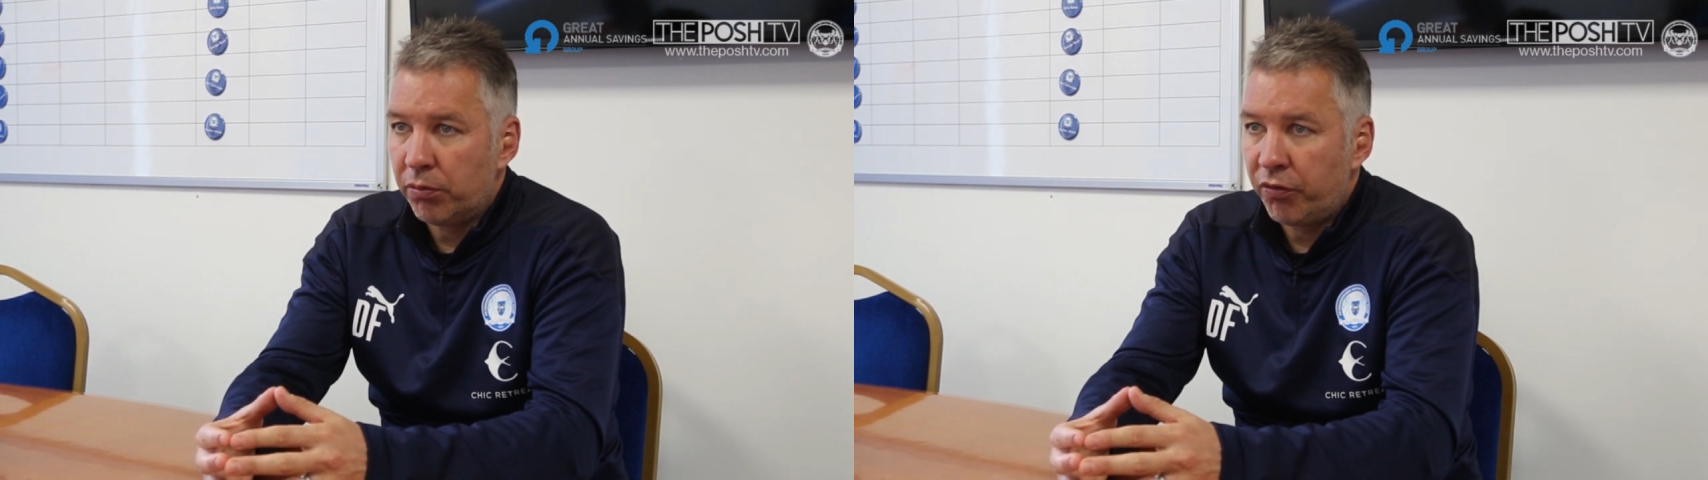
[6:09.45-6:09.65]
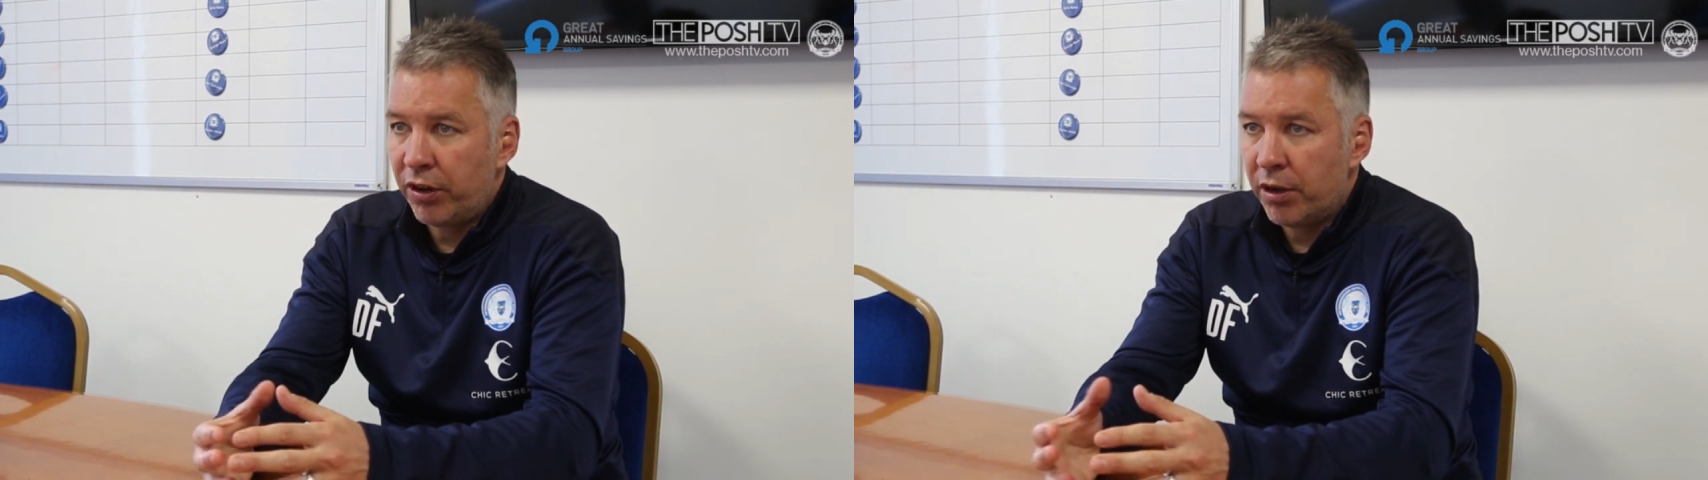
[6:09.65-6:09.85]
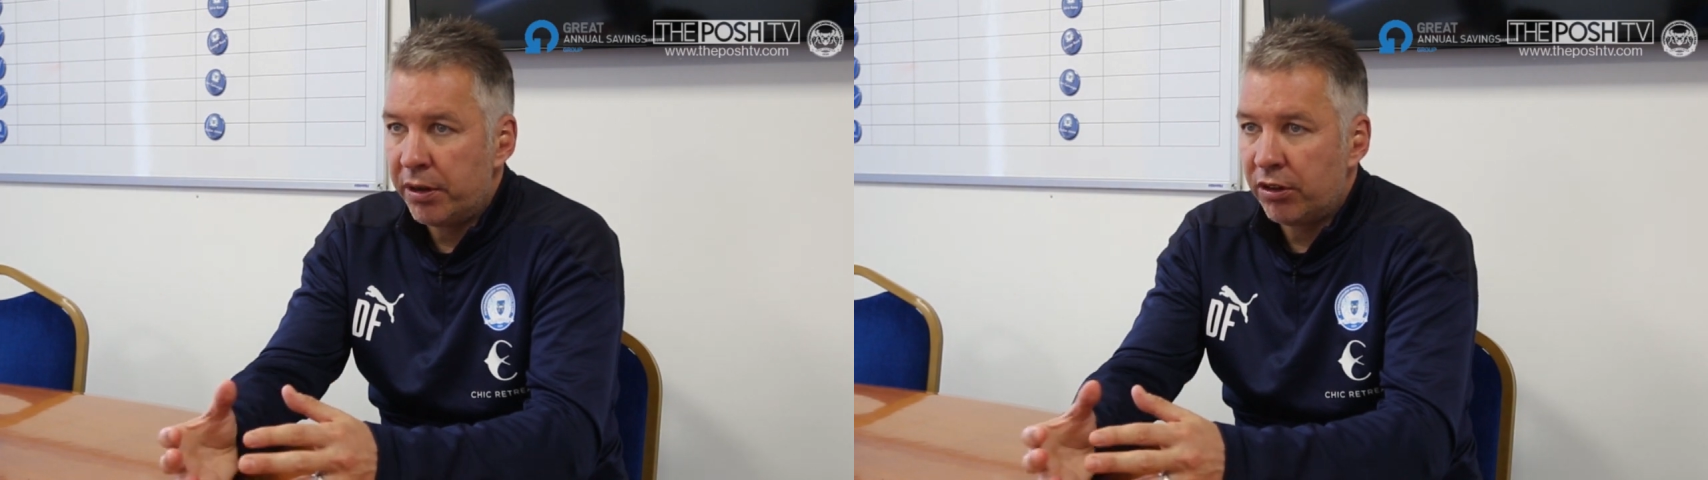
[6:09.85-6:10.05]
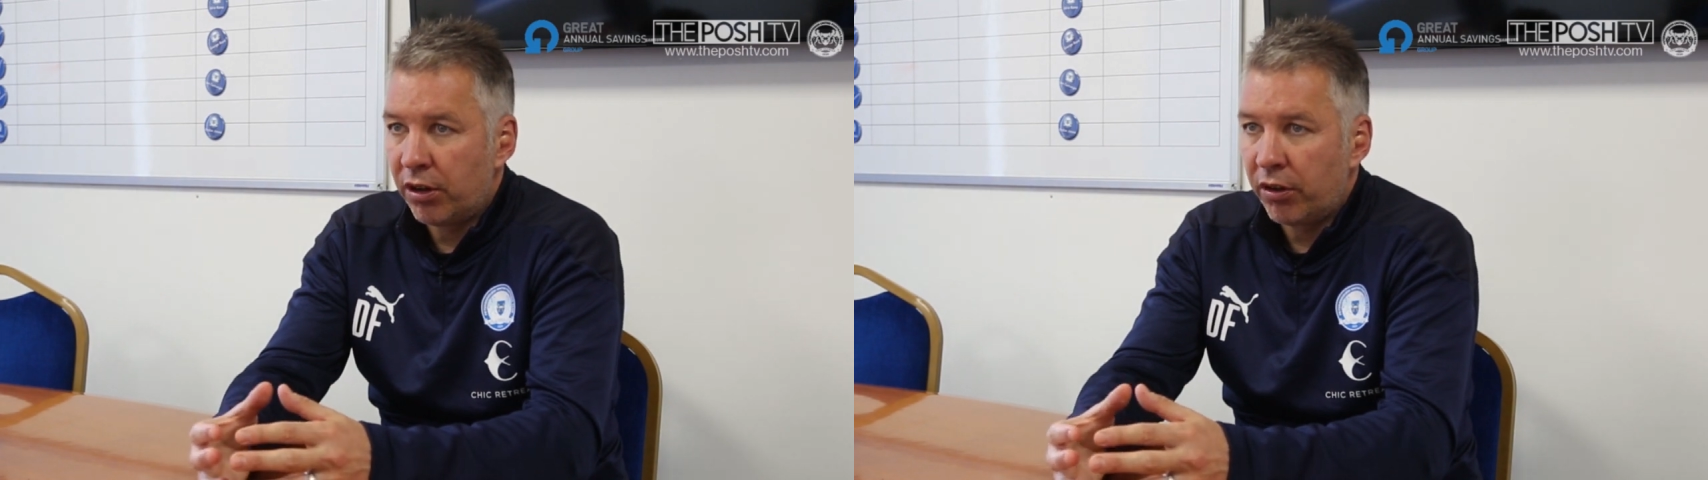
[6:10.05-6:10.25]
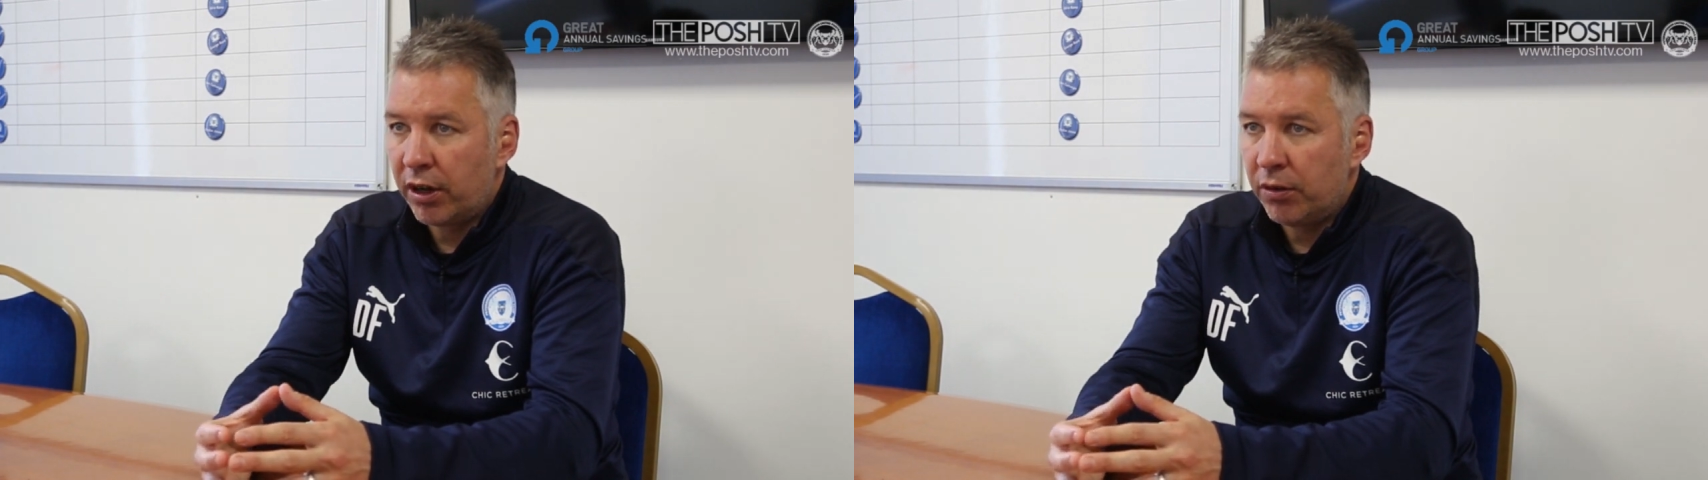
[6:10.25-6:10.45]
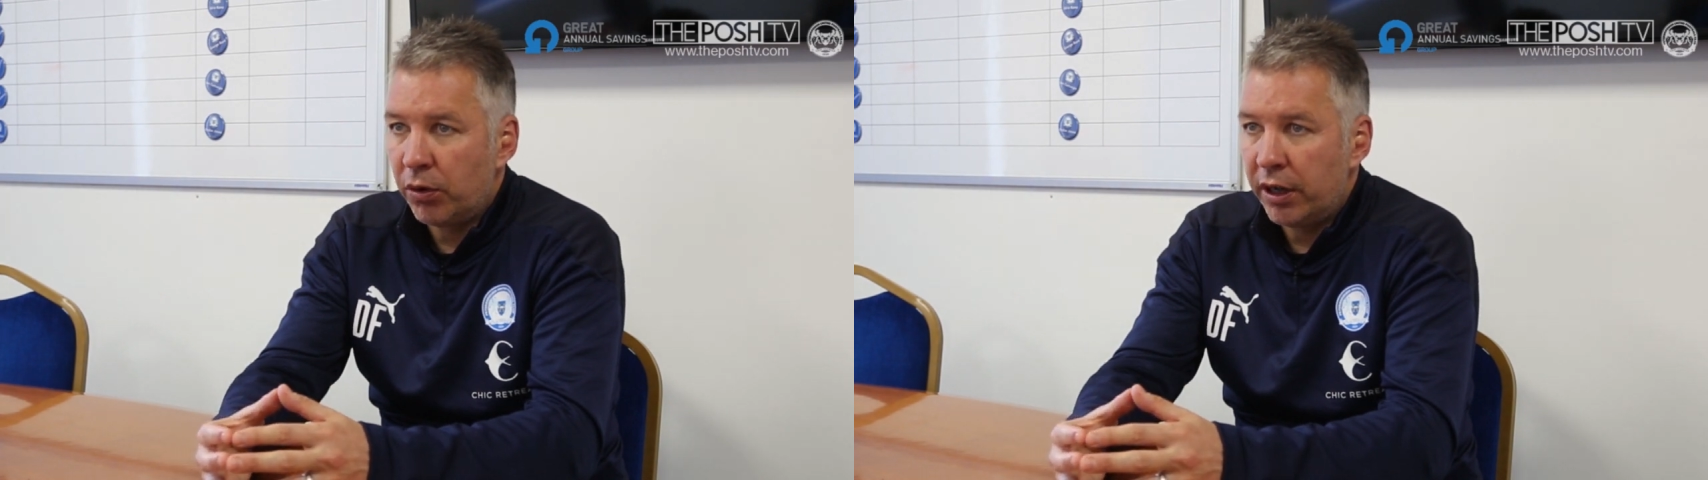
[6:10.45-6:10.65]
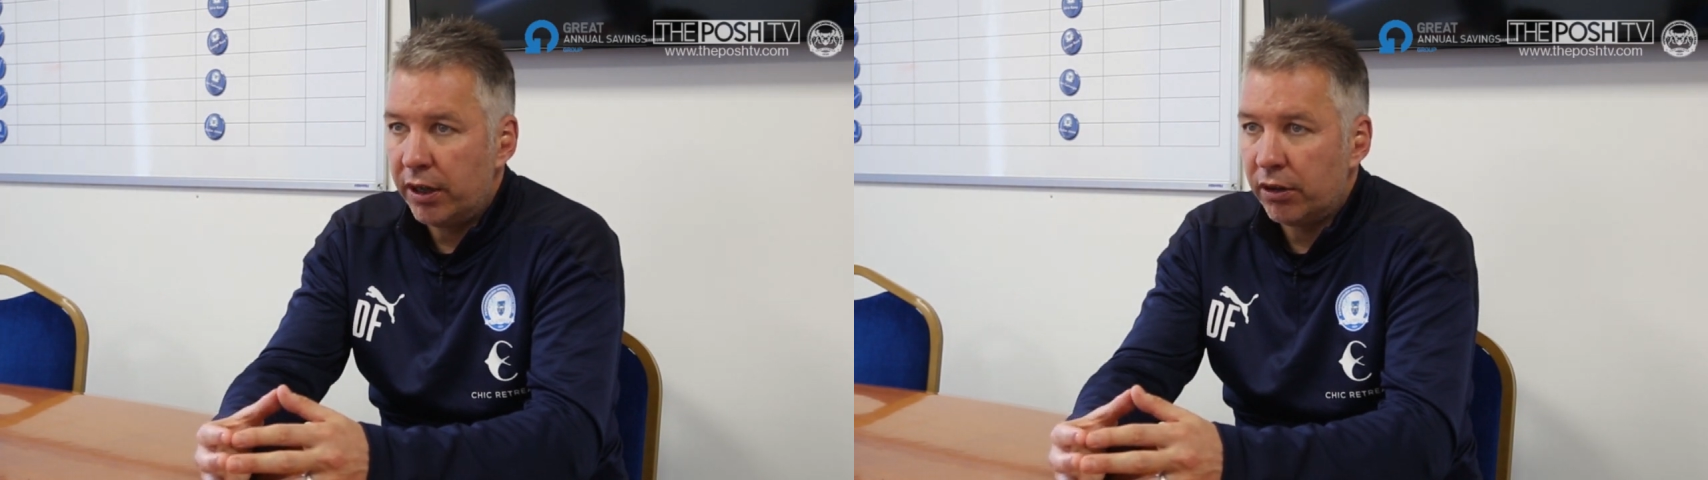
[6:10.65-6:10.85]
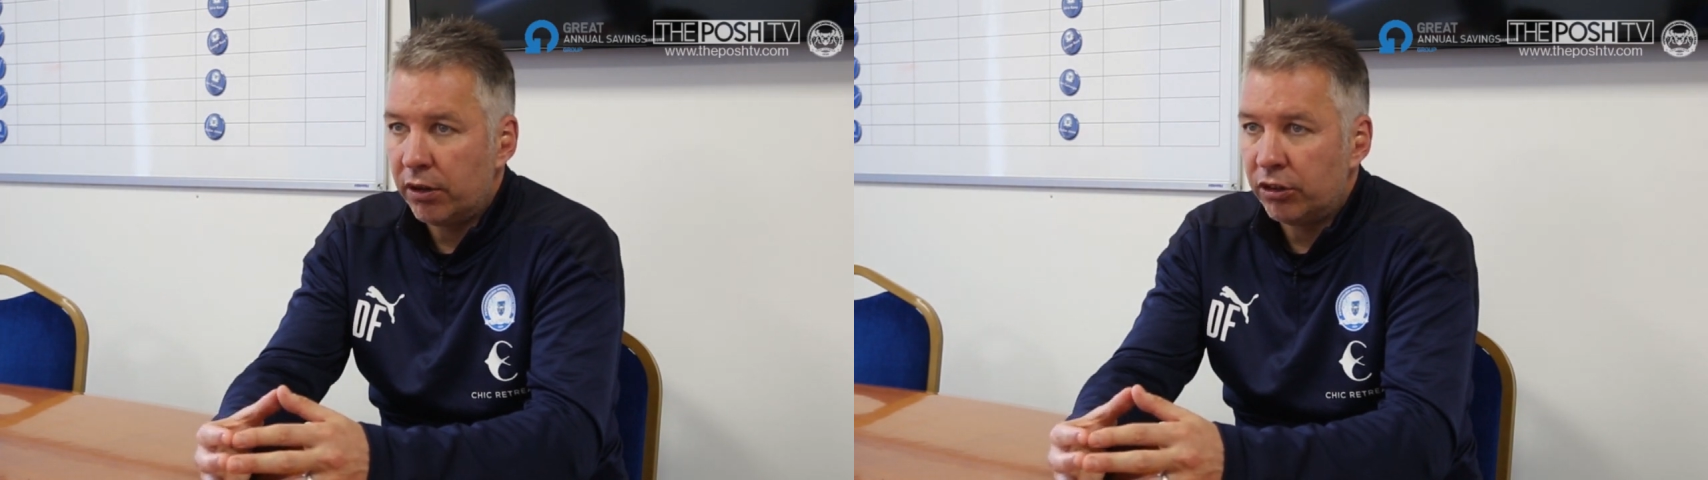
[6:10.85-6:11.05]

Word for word: fit him into the right way